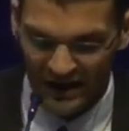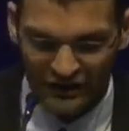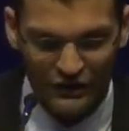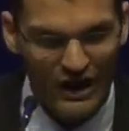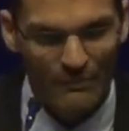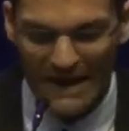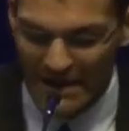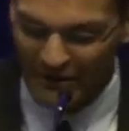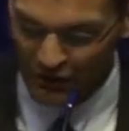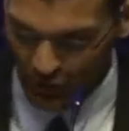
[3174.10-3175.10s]
So now
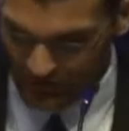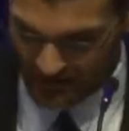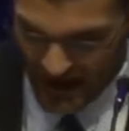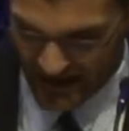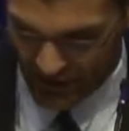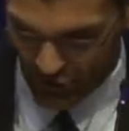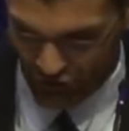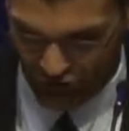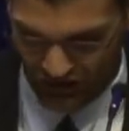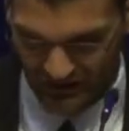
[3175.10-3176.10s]
maybe you're not a
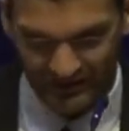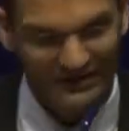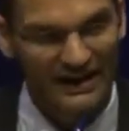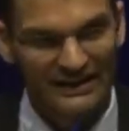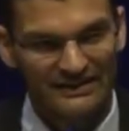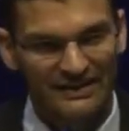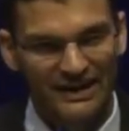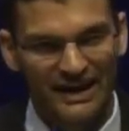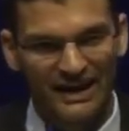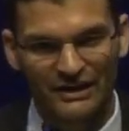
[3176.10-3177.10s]
Christian tonight.
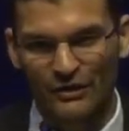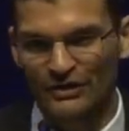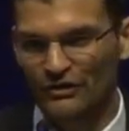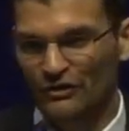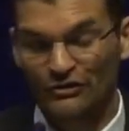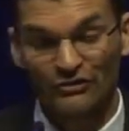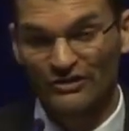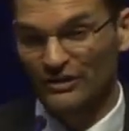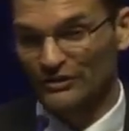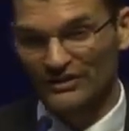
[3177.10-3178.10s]
Uh, you know, and you're, you're,
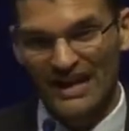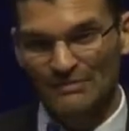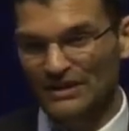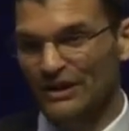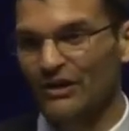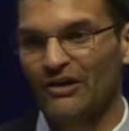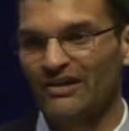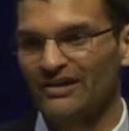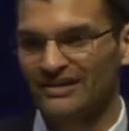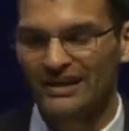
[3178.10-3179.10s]
you know, you came in
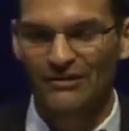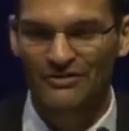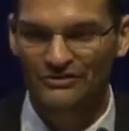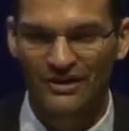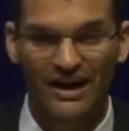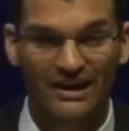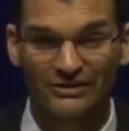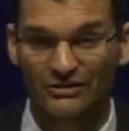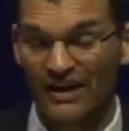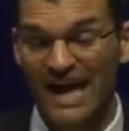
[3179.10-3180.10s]
here to hear this talk
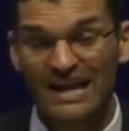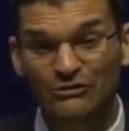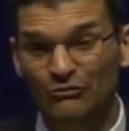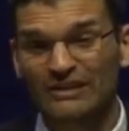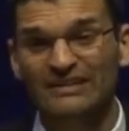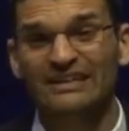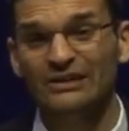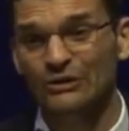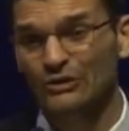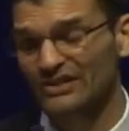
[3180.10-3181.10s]
and your head is reeling.
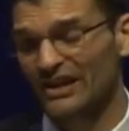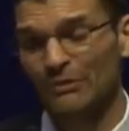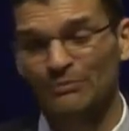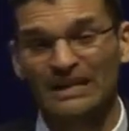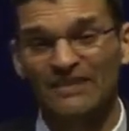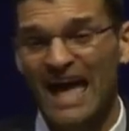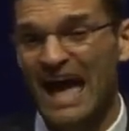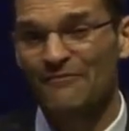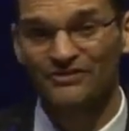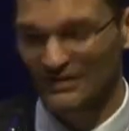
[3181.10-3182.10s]
You, I don't believe
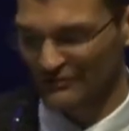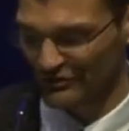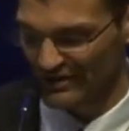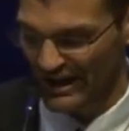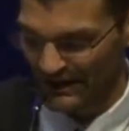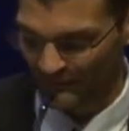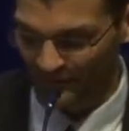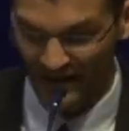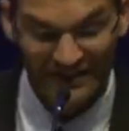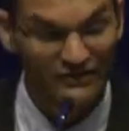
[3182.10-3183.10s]
half the stuff you're saying.
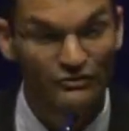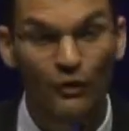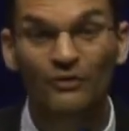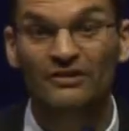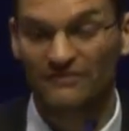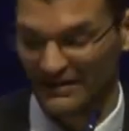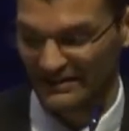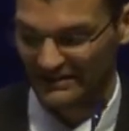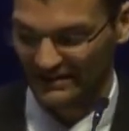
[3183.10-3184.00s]
That's totally fine.